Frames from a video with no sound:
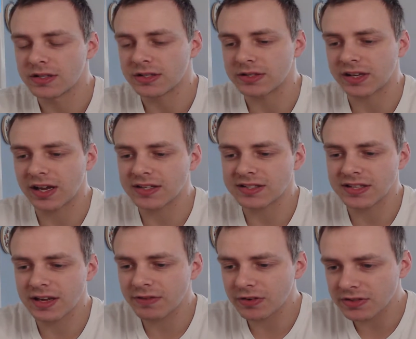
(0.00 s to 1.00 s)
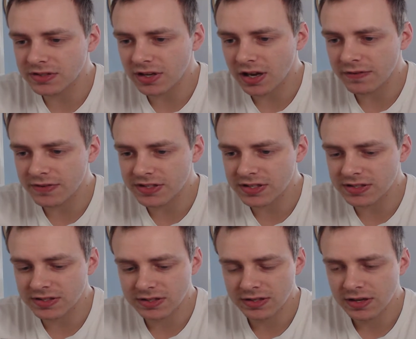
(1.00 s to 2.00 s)
So to get a 7 on
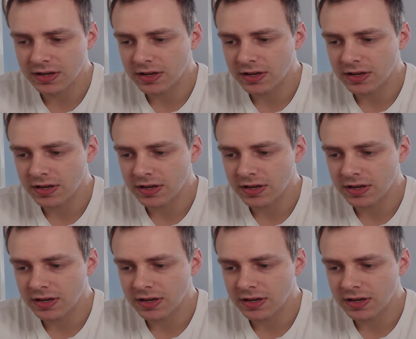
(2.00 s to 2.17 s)
surfaces,